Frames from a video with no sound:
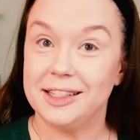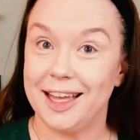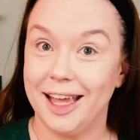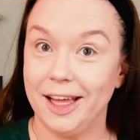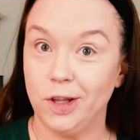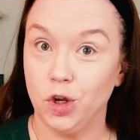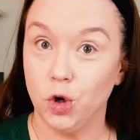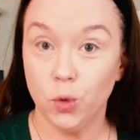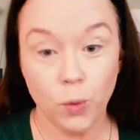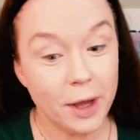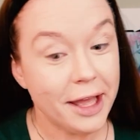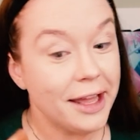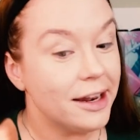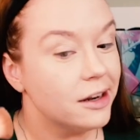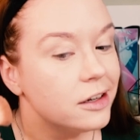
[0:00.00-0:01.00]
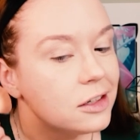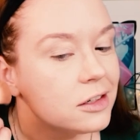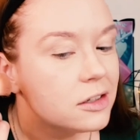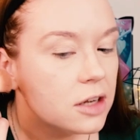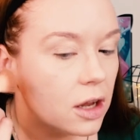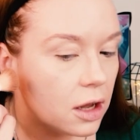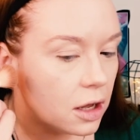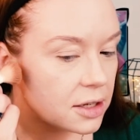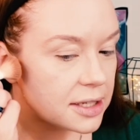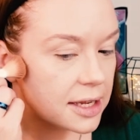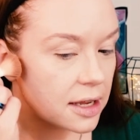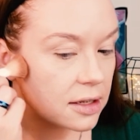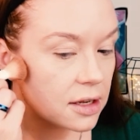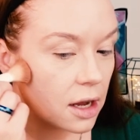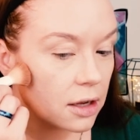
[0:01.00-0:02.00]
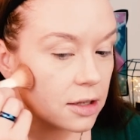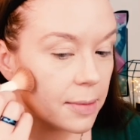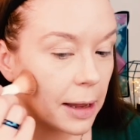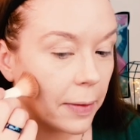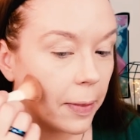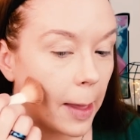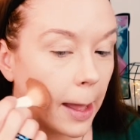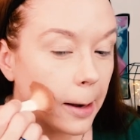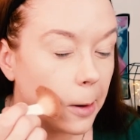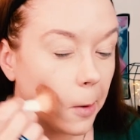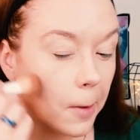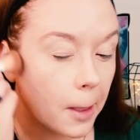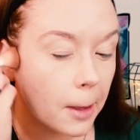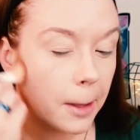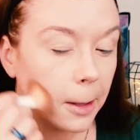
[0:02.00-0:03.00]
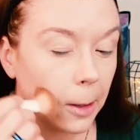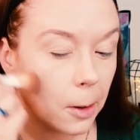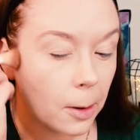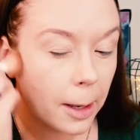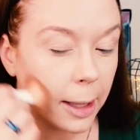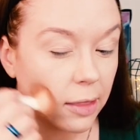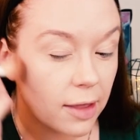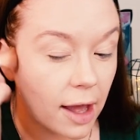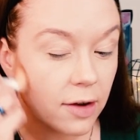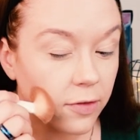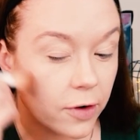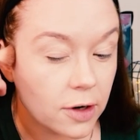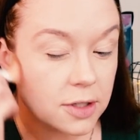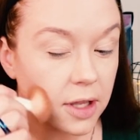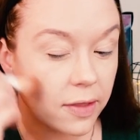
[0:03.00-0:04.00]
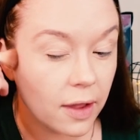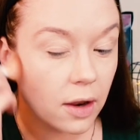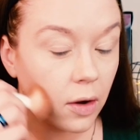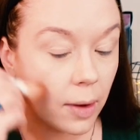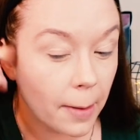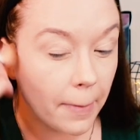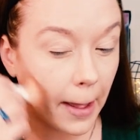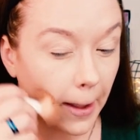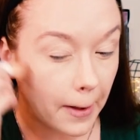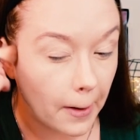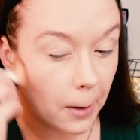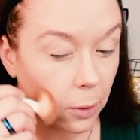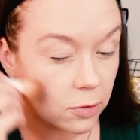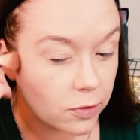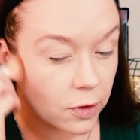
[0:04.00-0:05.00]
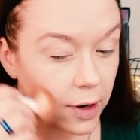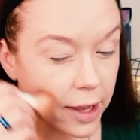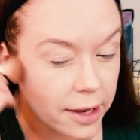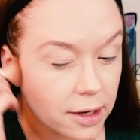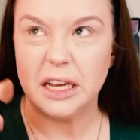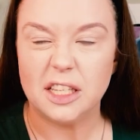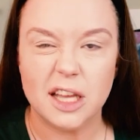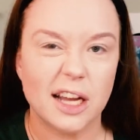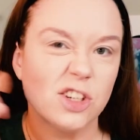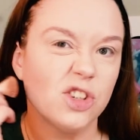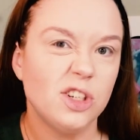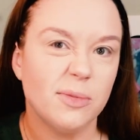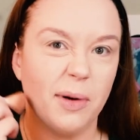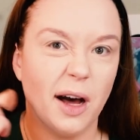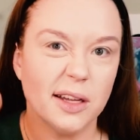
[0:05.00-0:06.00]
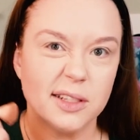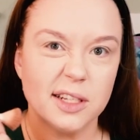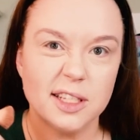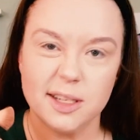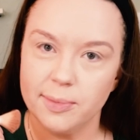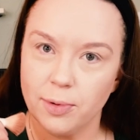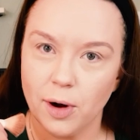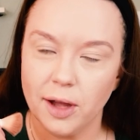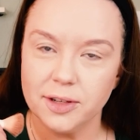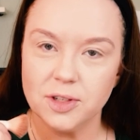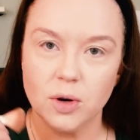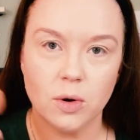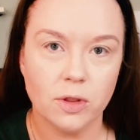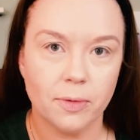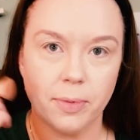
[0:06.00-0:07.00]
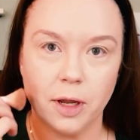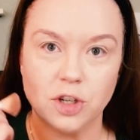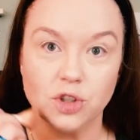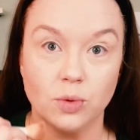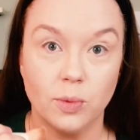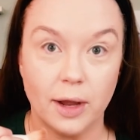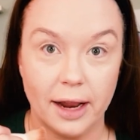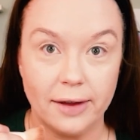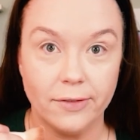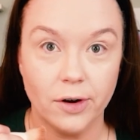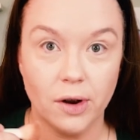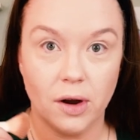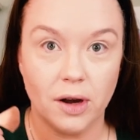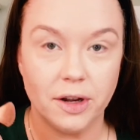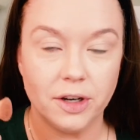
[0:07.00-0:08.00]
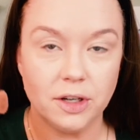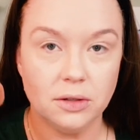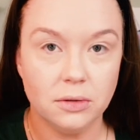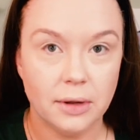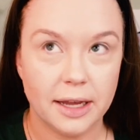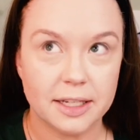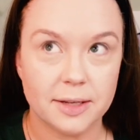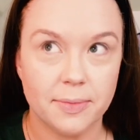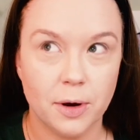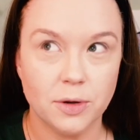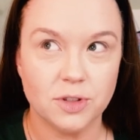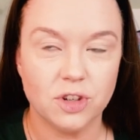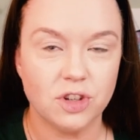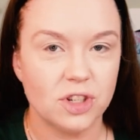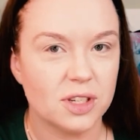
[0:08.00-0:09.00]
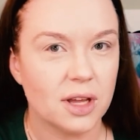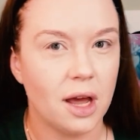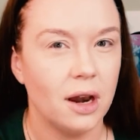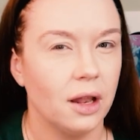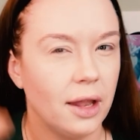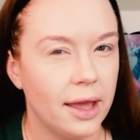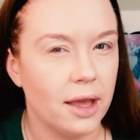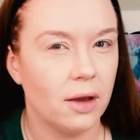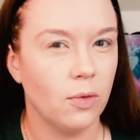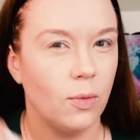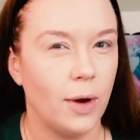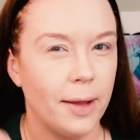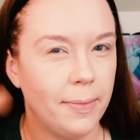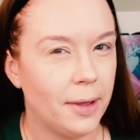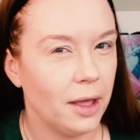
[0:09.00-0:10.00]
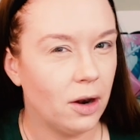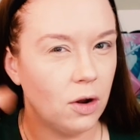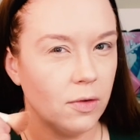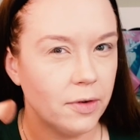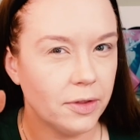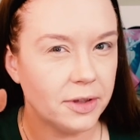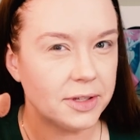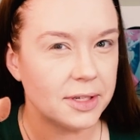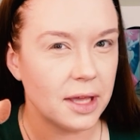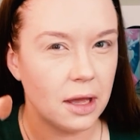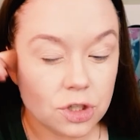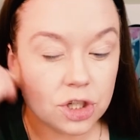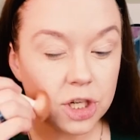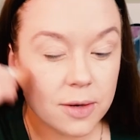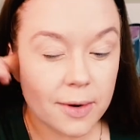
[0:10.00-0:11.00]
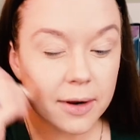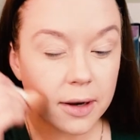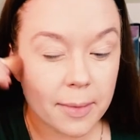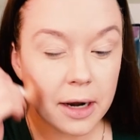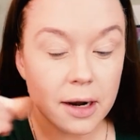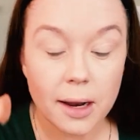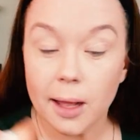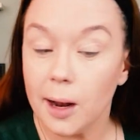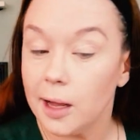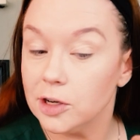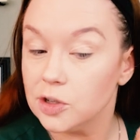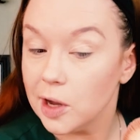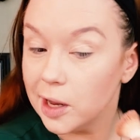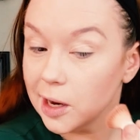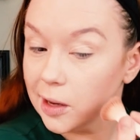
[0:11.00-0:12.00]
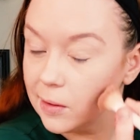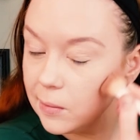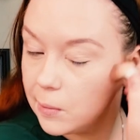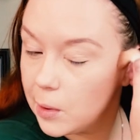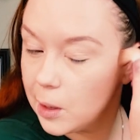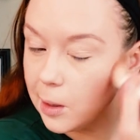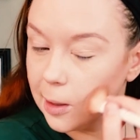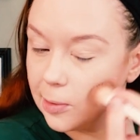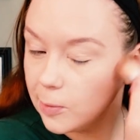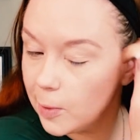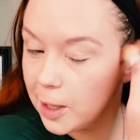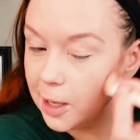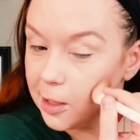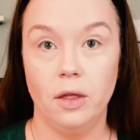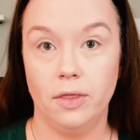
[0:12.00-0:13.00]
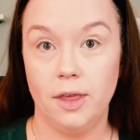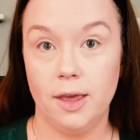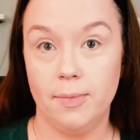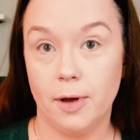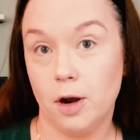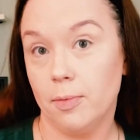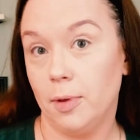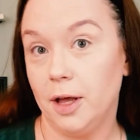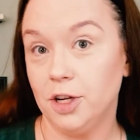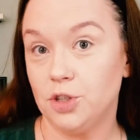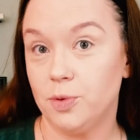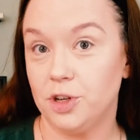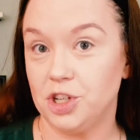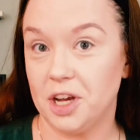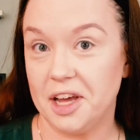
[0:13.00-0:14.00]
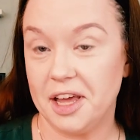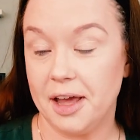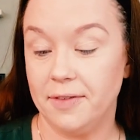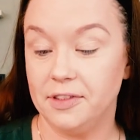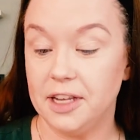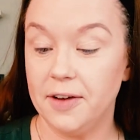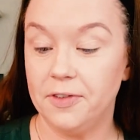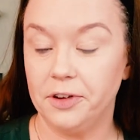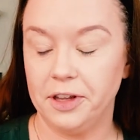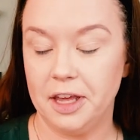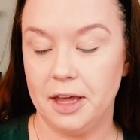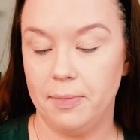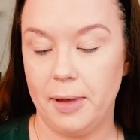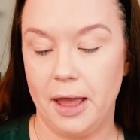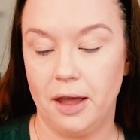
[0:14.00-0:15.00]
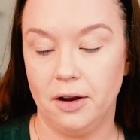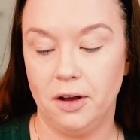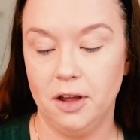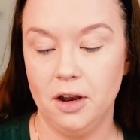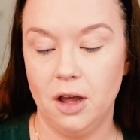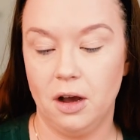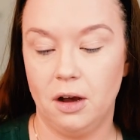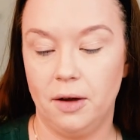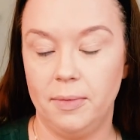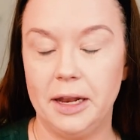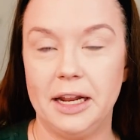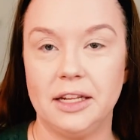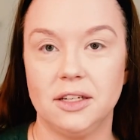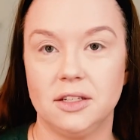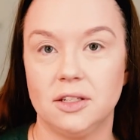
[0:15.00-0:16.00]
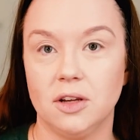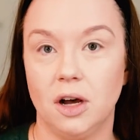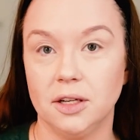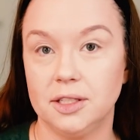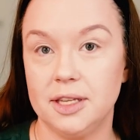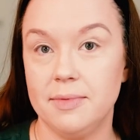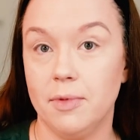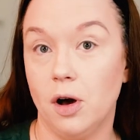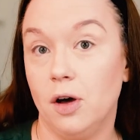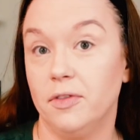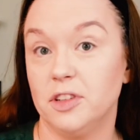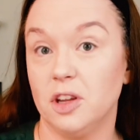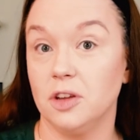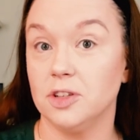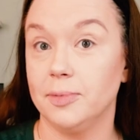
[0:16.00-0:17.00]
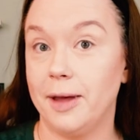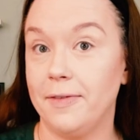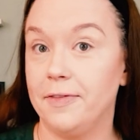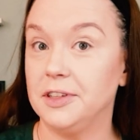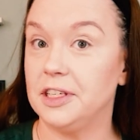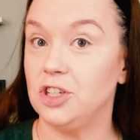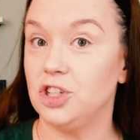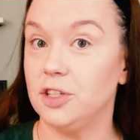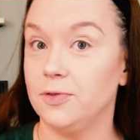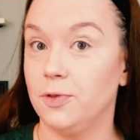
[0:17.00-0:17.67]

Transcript: Taylor Wynn talked about that, doing a little like that first and then going back over it. It actually deposits the bronzer or the blush or whatever on, as opposed to just kind of like wiping it over the skin. She recommended it, I tried it, and I like the way it The butter blush, which I have definitely hit pan on, it is Saucy Mauve. It's also by Physicians